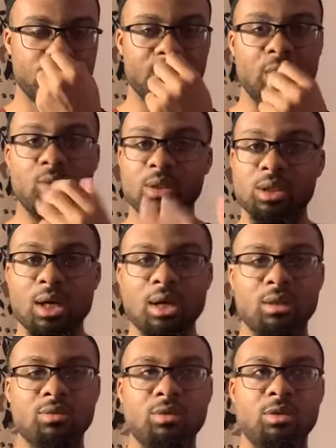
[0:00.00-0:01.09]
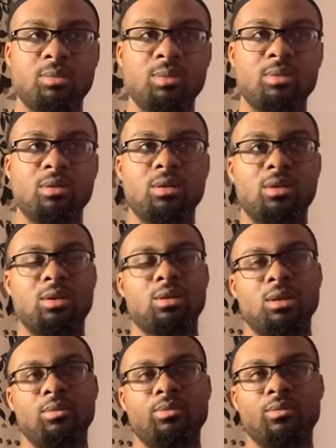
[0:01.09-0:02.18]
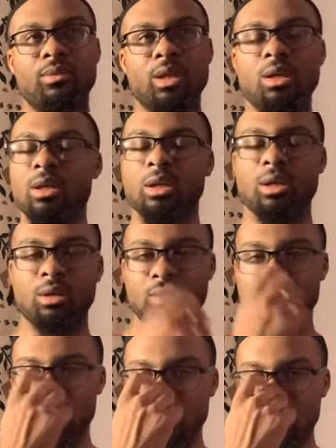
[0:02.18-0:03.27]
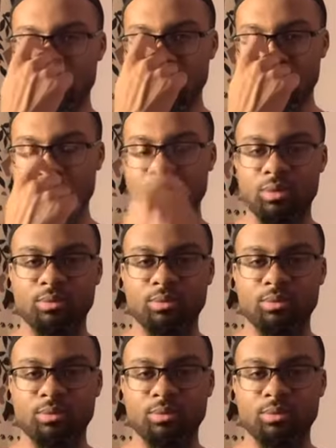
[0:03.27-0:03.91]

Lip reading: He wants guidance for his people, sallallahu alaihi wasallam. He didn't lose sight of that goal.